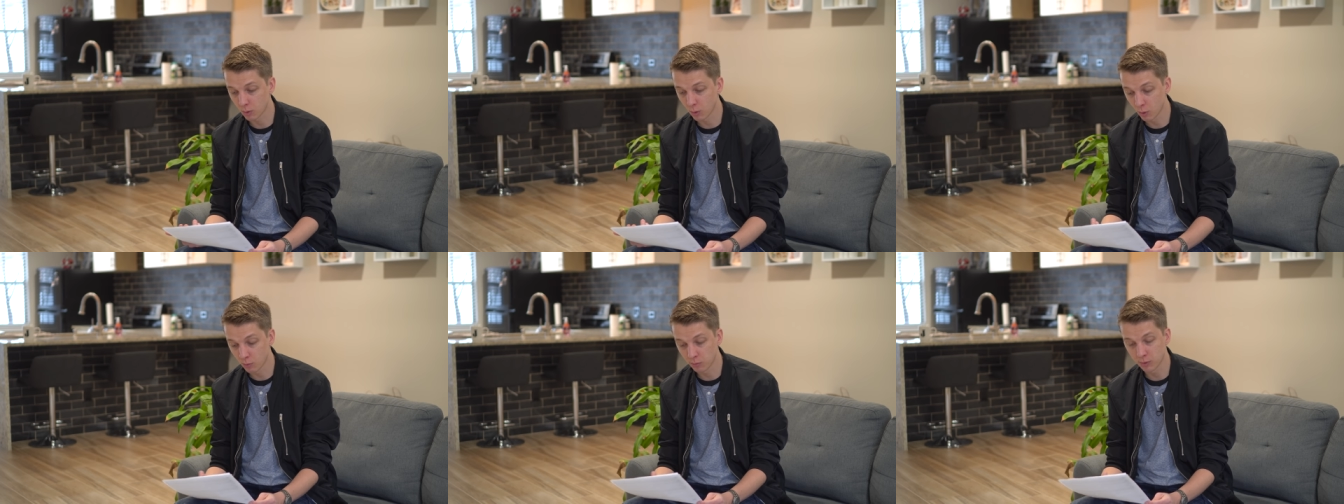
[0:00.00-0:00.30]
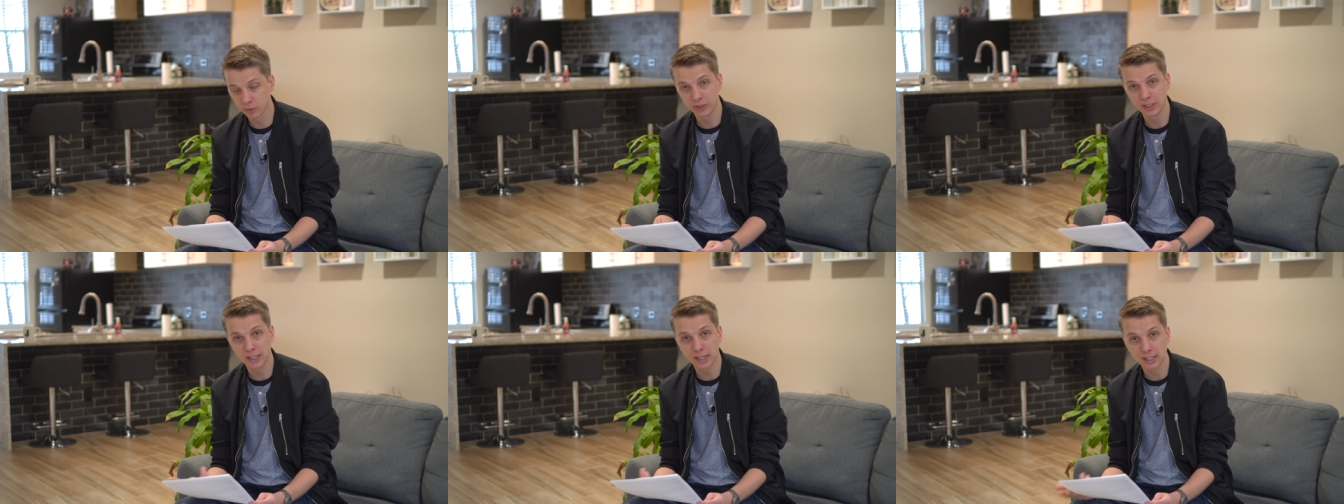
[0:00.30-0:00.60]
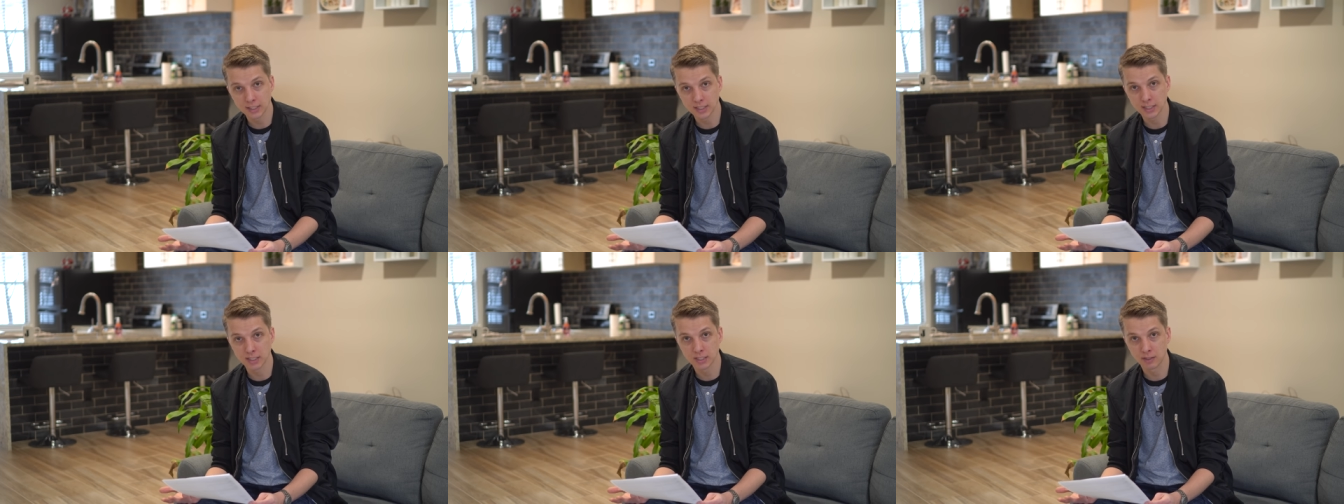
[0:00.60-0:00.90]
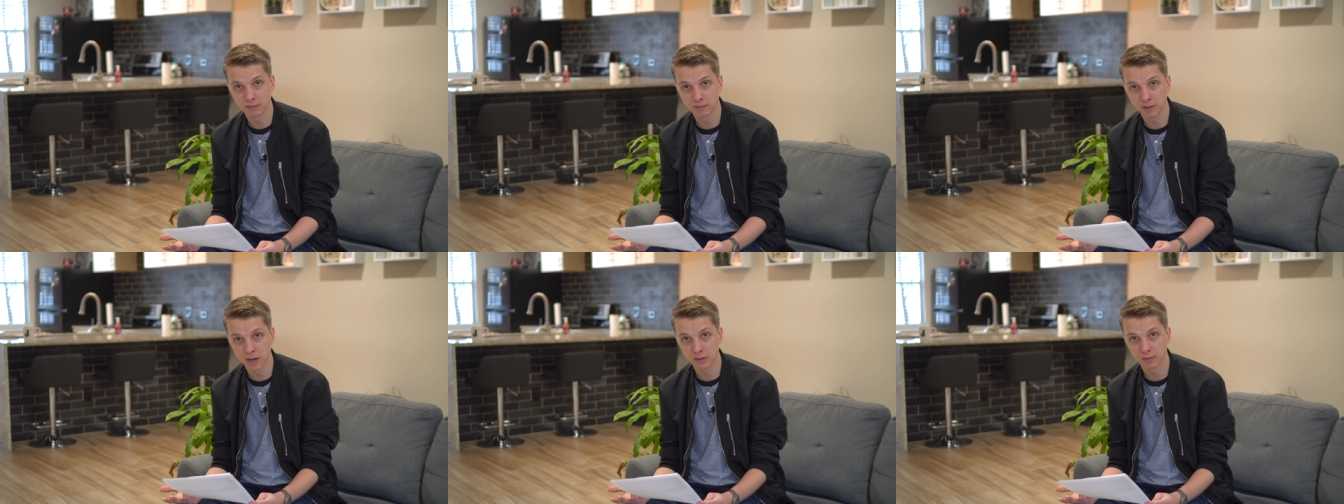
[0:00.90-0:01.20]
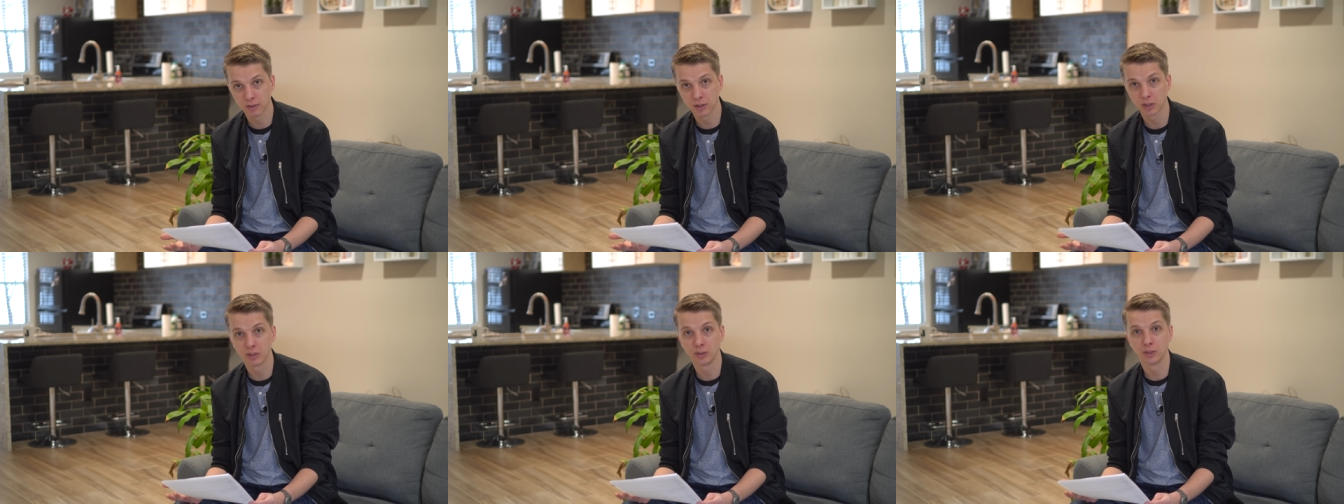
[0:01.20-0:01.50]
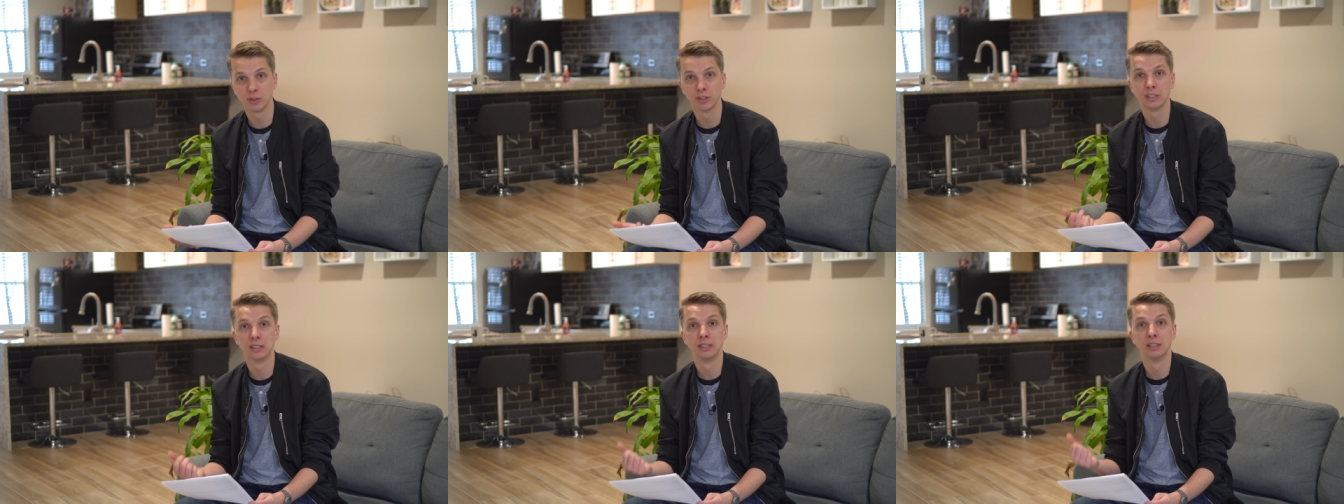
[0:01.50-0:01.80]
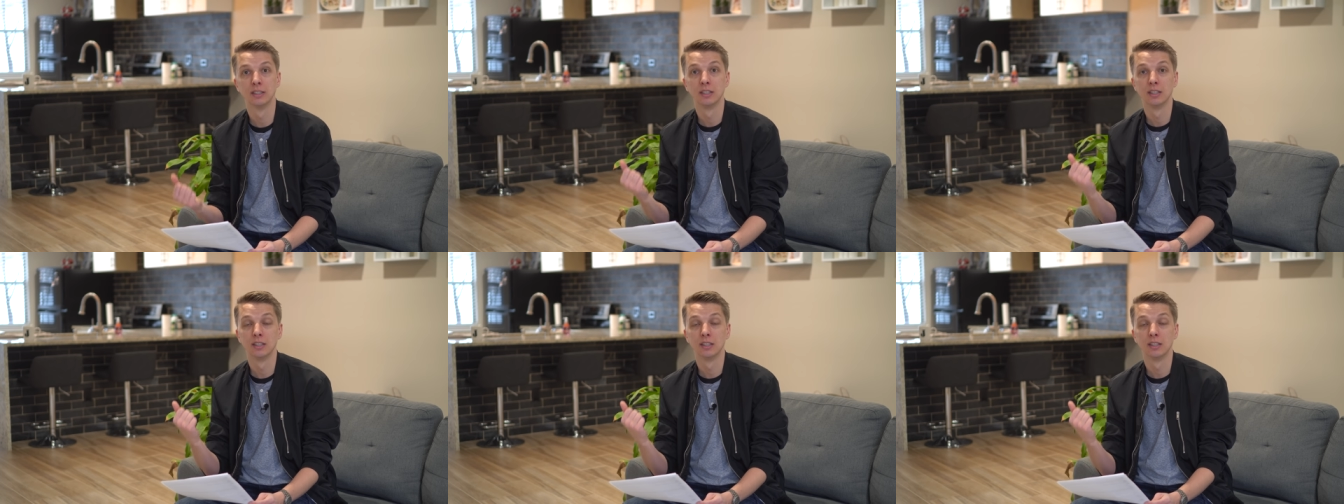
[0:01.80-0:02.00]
over the A6500.